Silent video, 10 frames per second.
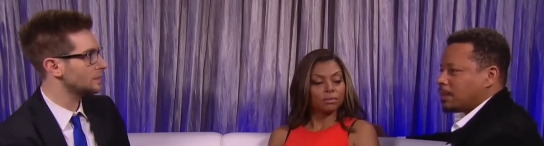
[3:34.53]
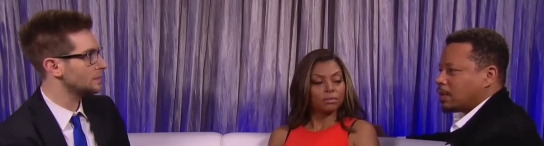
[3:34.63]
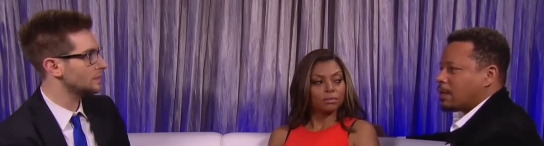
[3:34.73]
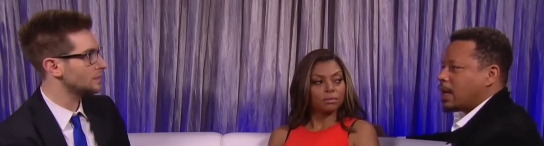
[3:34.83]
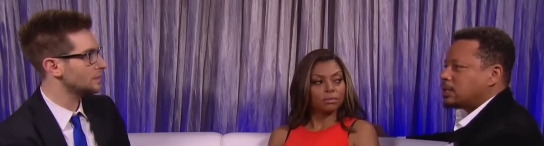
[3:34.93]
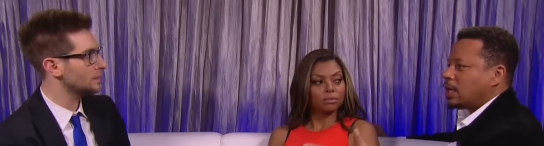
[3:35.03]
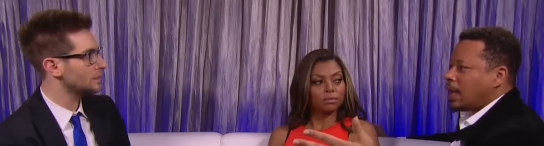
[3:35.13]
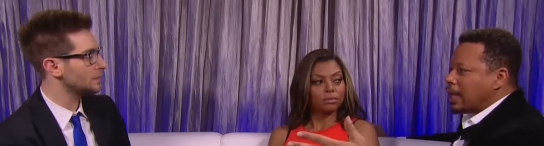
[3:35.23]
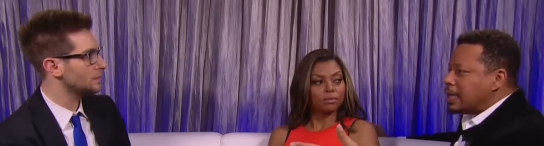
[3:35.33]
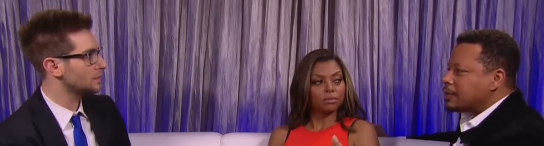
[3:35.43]
Speaker 1: progresses,
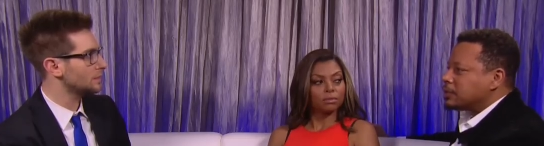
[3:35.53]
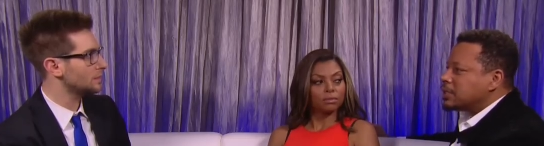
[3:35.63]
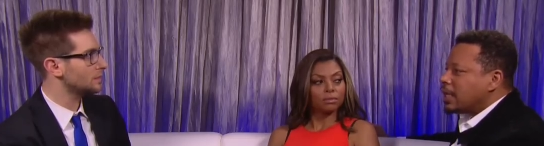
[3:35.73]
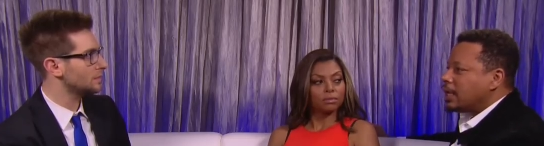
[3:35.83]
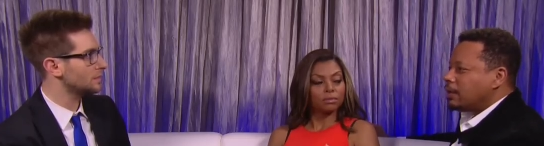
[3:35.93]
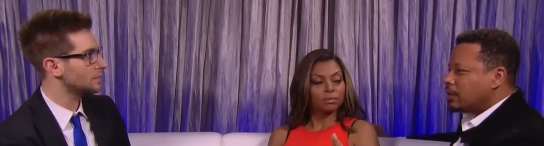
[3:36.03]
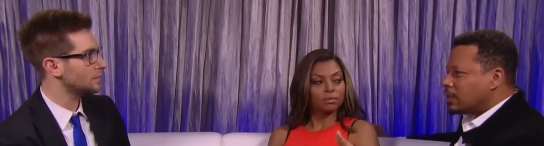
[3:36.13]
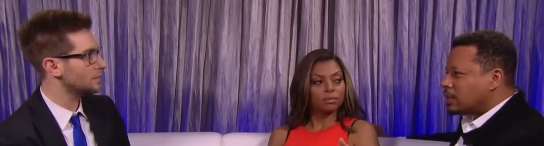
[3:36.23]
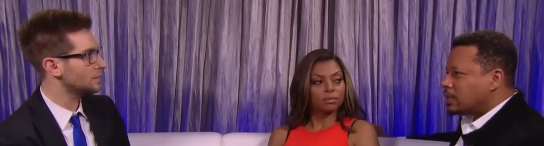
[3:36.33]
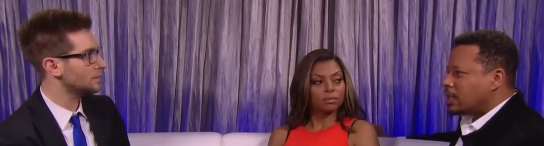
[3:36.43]
you'll see
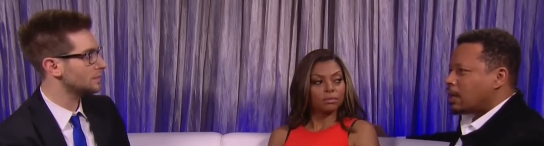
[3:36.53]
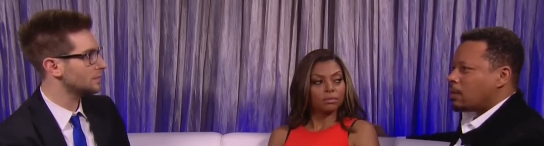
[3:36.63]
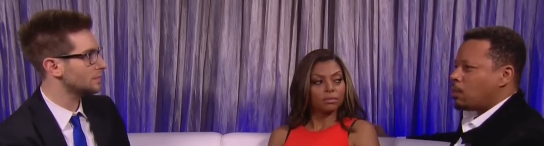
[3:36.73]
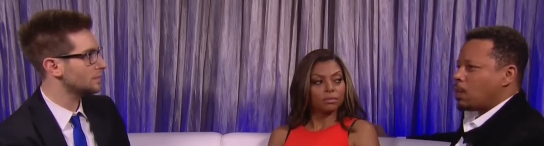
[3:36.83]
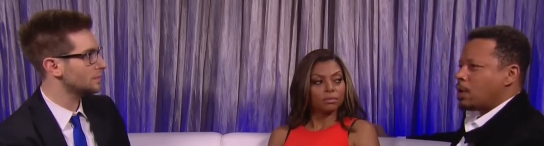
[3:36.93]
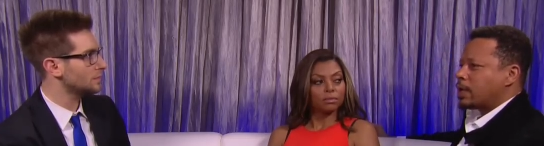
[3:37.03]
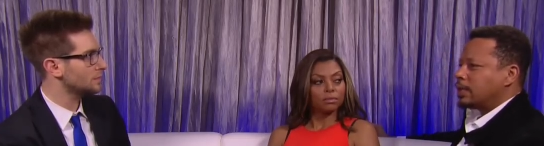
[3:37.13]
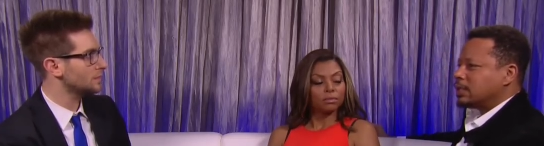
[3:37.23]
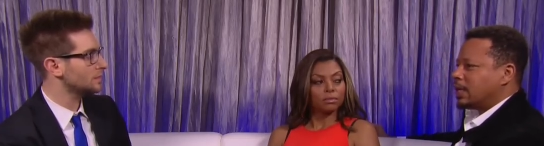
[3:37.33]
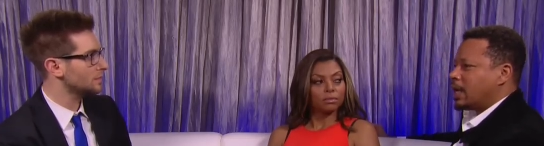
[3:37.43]
their
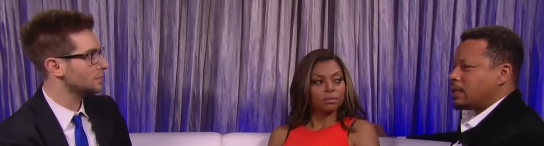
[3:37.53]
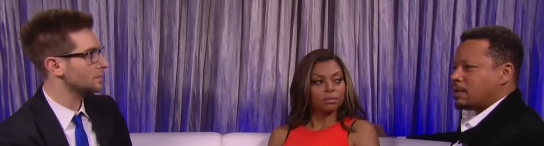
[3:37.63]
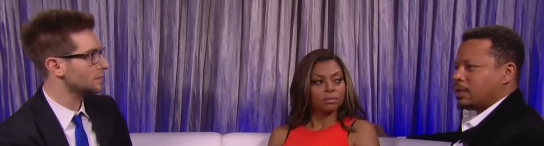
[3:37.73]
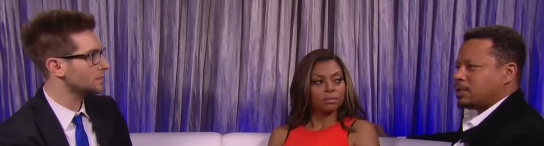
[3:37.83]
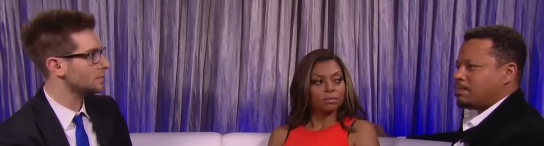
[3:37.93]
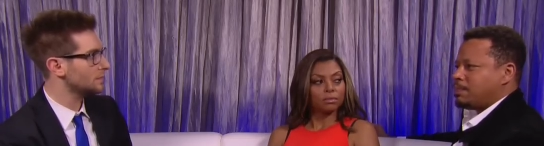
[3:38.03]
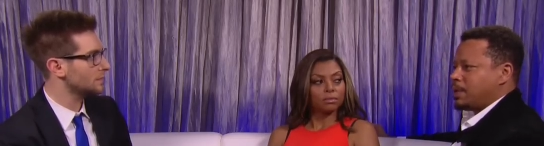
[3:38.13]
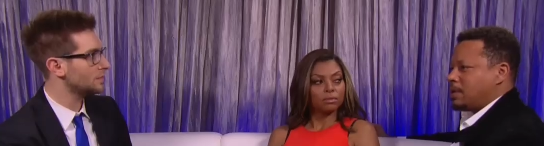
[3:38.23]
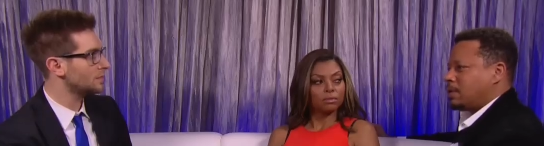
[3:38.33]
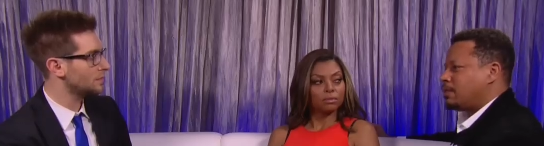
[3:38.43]
working together is a
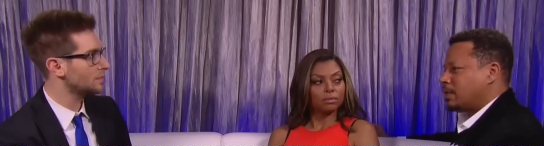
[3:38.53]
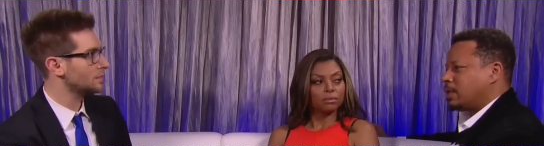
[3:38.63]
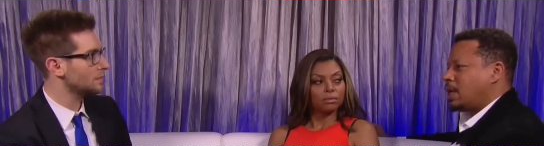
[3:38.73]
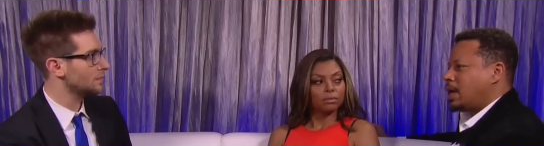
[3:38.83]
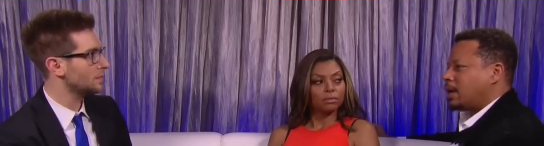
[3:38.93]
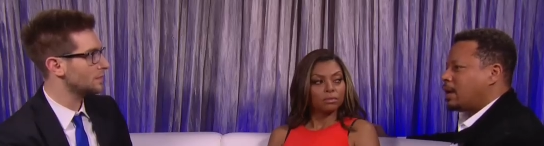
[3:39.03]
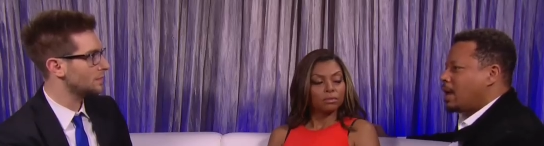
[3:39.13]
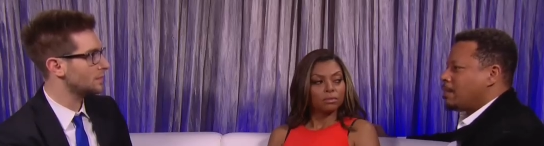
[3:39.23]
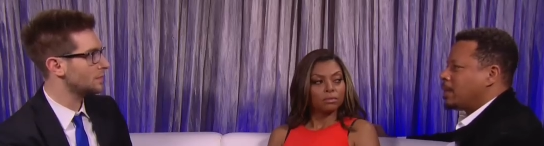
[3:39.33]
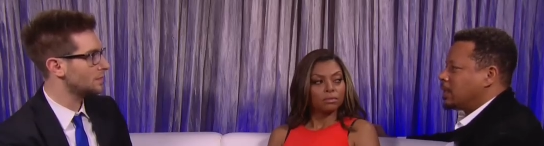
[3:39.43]
beautiful thing,
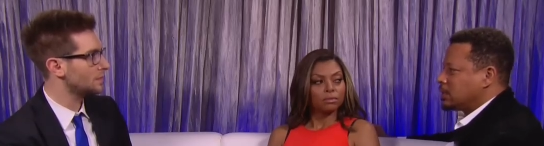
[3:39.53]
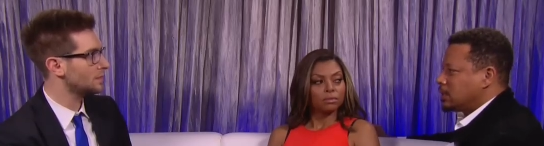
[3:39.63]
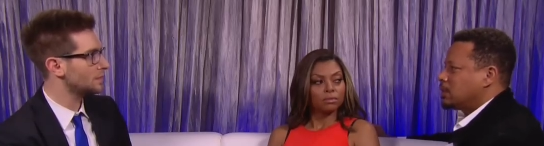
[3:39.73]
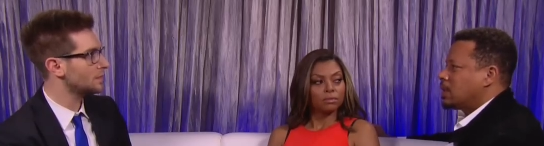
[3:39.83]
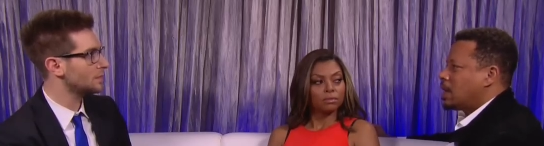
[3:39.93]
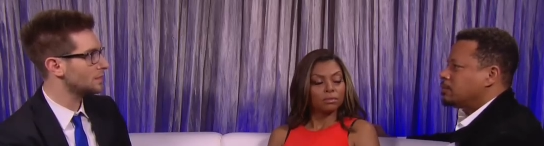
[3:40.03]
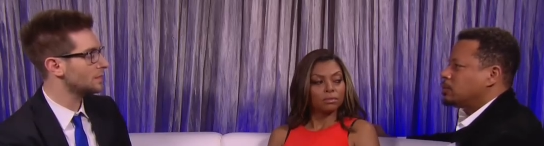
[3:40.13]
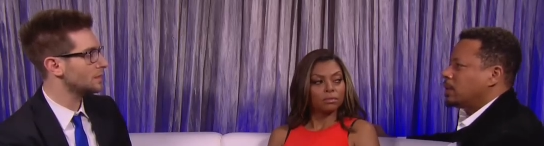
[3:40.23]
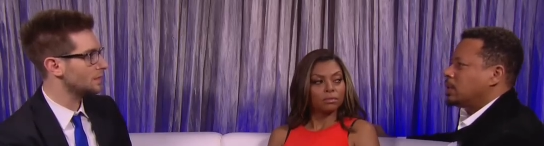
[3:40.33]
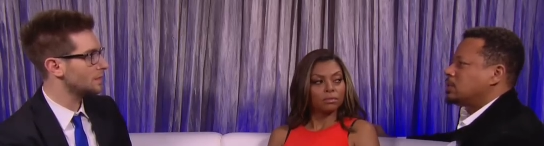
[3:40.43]
but it still
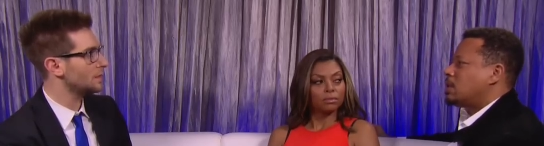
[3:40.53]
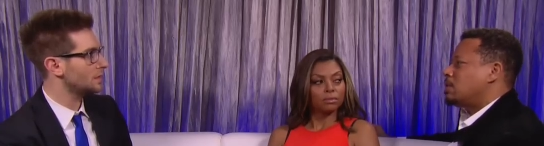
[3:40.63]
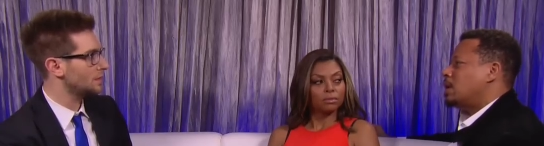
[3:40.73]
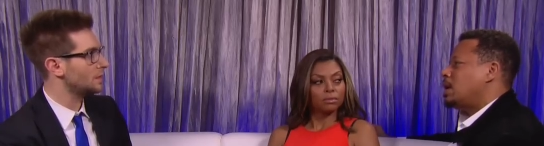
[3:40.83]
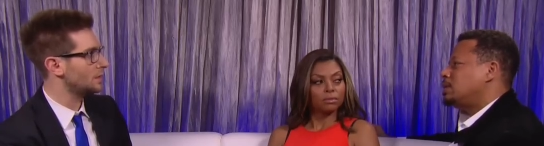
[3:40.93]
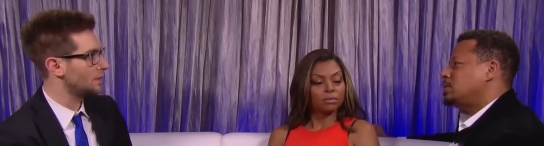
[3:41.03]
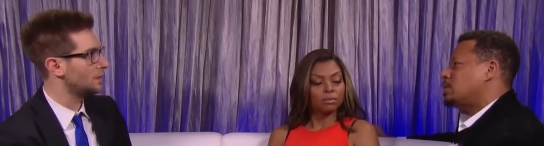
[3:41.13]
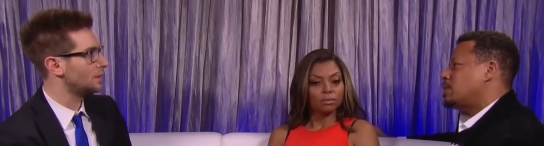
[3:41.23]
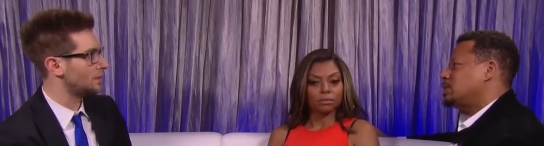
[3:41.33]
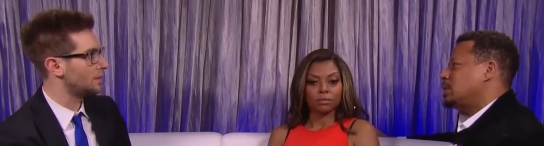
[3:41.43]
Speaker 2: comes with its own
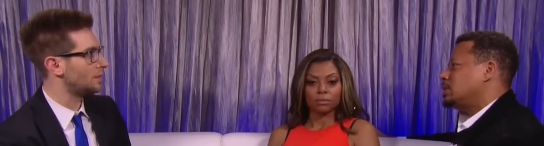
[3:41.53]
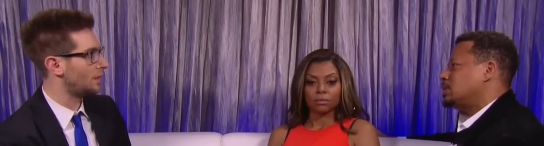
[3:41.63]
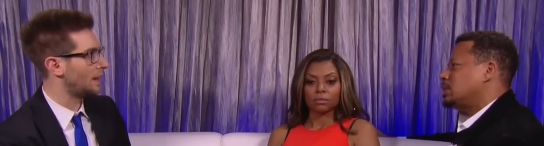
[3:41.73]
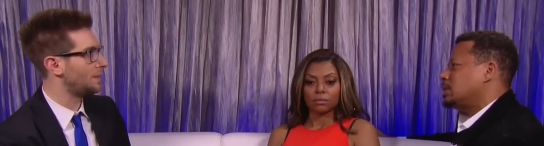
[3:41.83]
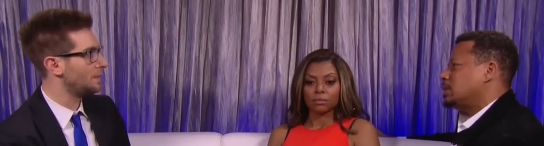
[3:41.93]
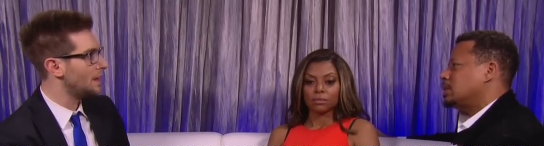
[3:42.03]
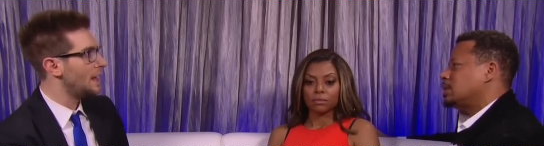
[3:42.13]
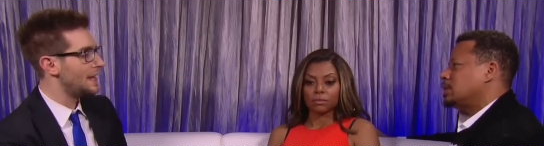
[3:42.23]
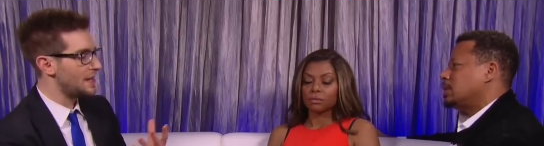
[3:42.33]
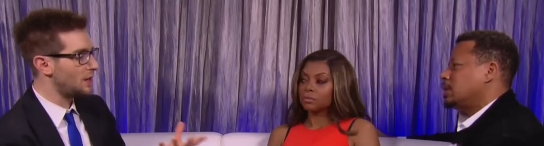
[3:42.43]
consequences. Right.
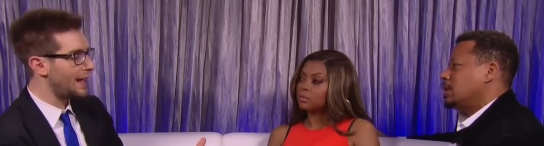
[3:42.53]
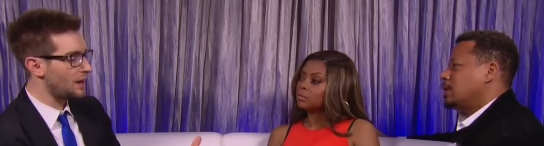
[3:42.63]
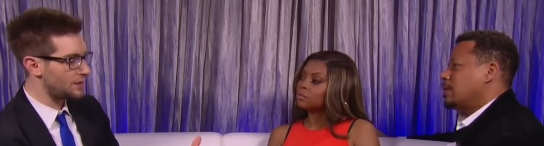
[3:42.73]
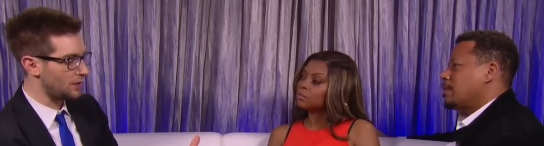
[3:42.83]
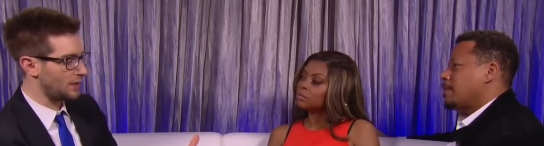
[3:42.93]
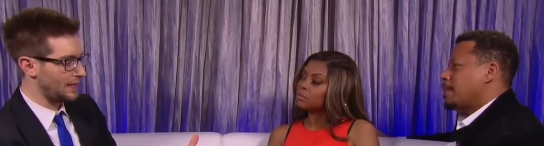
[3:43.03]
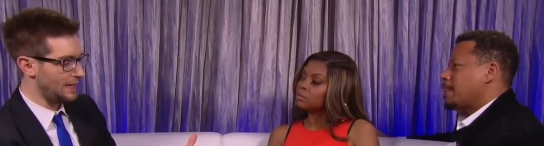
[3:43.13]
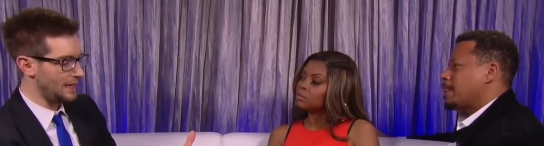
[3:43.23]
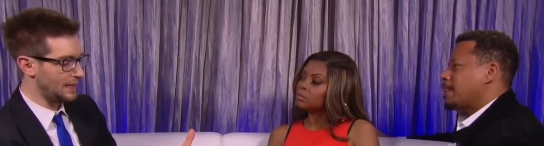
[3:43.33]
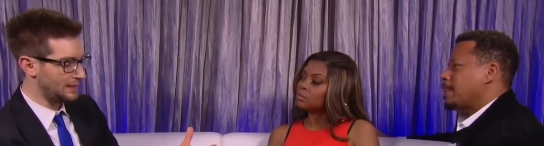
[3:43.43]
Now, your character,
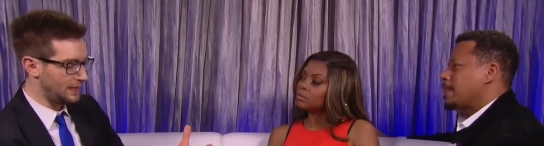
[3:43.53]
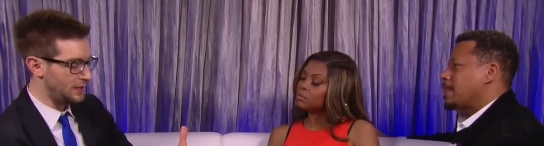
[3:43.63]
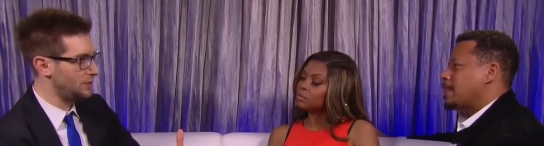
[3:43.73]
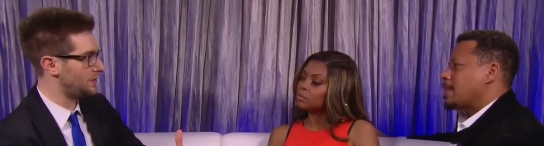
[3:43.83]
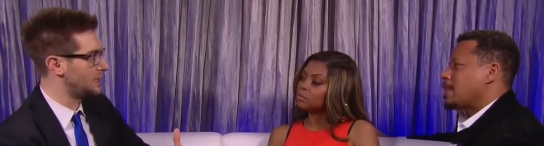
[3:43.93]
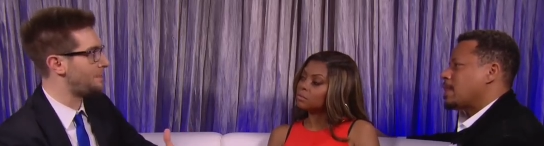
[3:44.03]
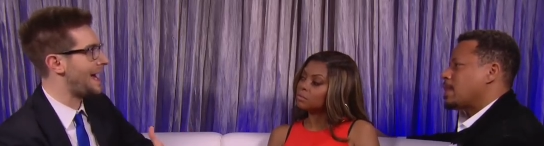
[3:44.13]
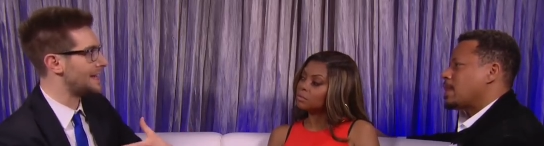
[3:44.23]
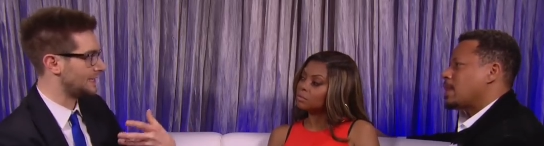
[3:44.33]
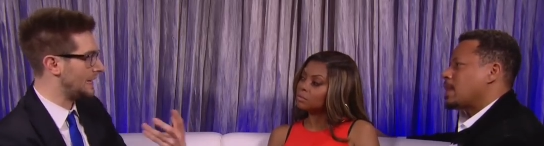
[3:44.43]
he continues, mm. his
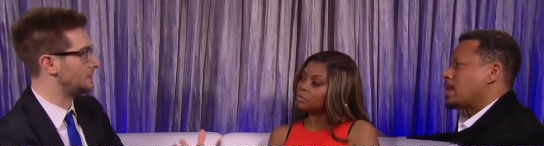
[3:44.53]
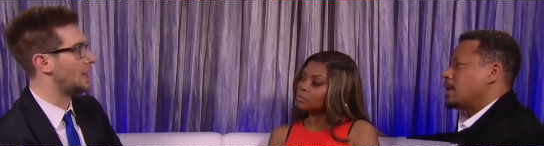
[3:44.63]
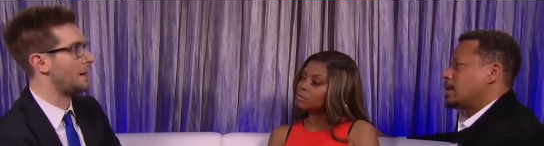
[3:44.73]
past keeps